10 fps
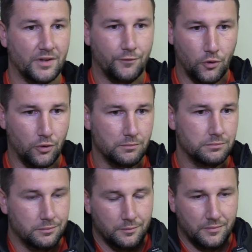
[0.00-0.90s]

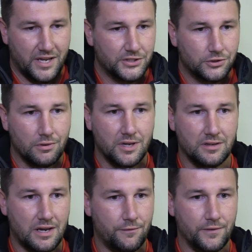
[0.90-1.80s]
Form,
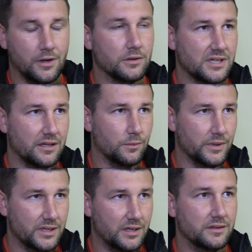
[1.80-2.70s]
history, everything goes out the
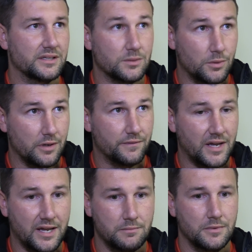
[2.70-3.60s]
window. It's a one-off
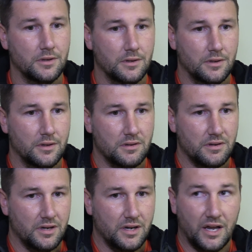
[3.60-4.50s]
game,
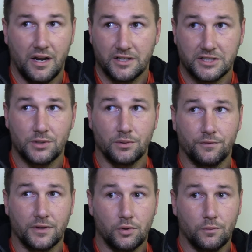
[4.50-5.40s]
and I genuinely
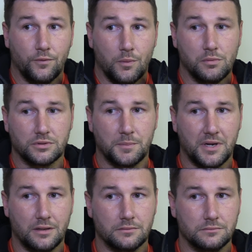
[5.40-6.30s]
think cup football's
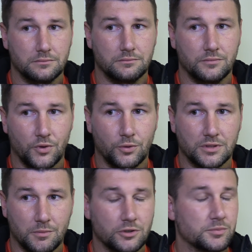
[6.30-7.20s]
about
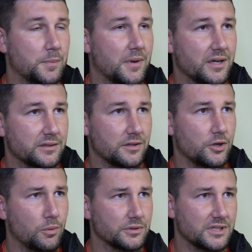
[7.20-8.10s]
who's the most prepared and
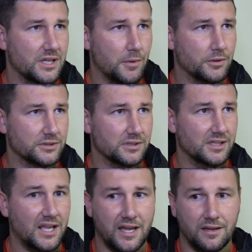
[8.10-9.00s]
who wants it the most on the
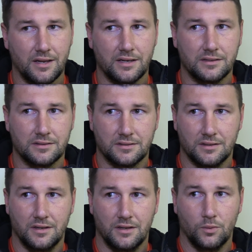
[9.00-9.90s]
day. And
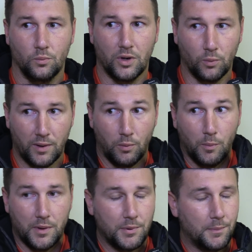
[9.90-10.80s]
we
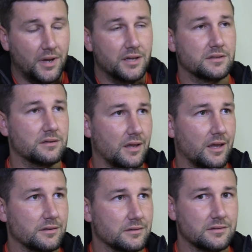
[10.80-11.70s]
will be prepared,
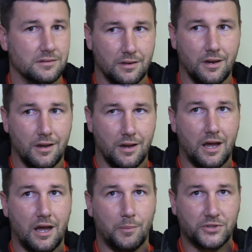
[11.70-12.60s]
and
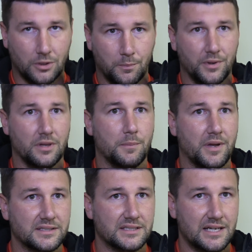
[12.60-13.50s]
I'll be chomping at the
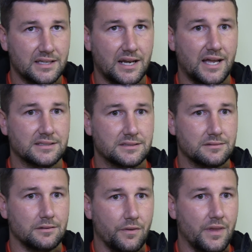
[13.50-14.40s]
bit to get the
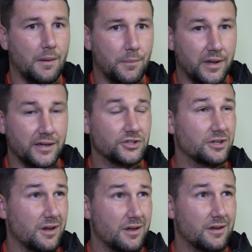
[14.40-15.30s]
lads on that pitch,